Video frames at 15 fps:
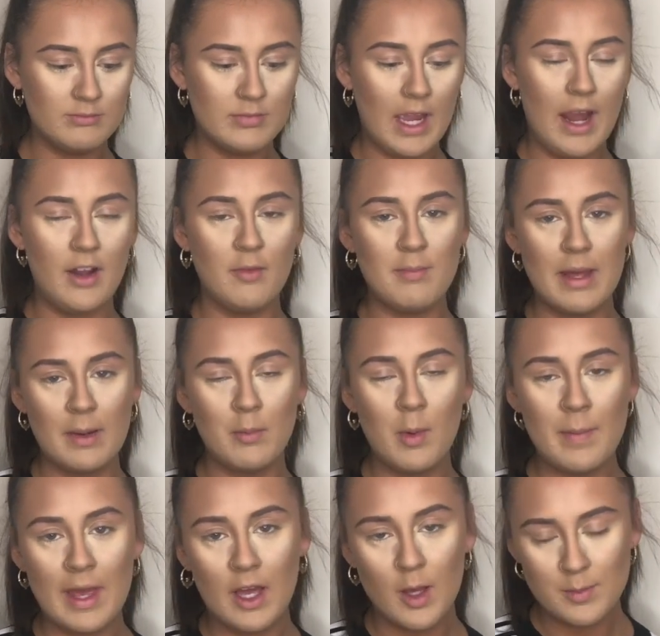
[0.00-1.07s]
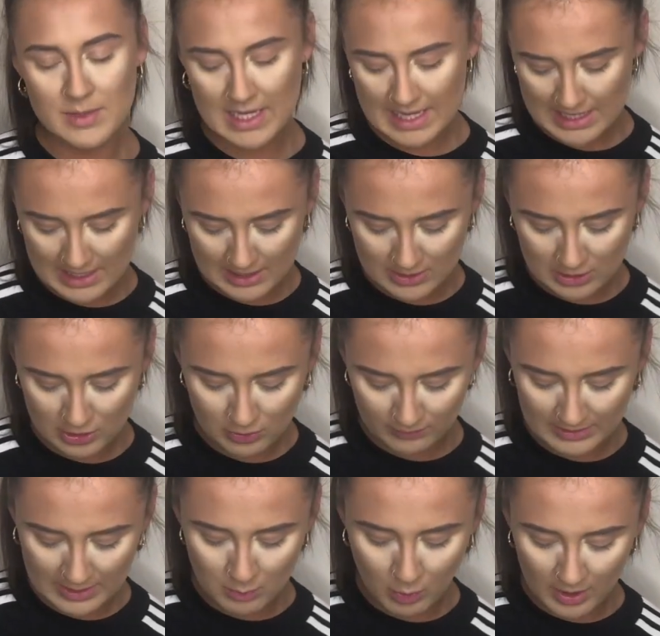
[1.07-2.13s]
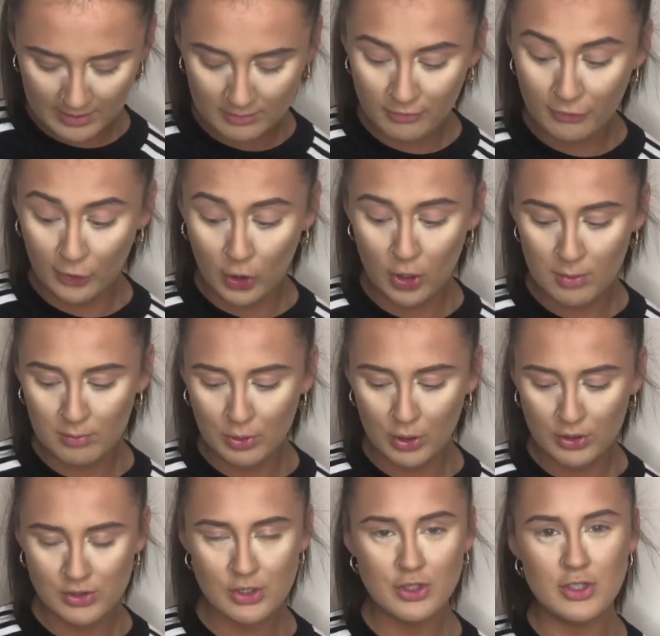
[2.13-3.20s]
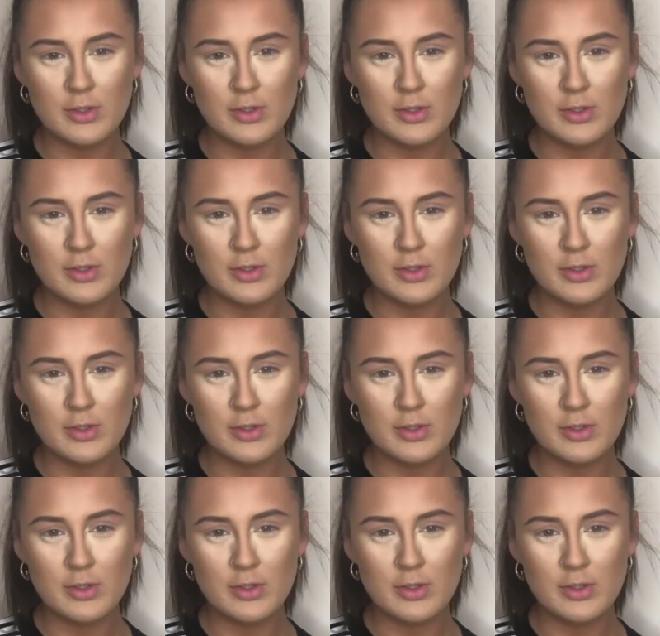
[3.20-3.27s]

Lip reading: kind of minimal makeup day and you don't really want full on bronzer.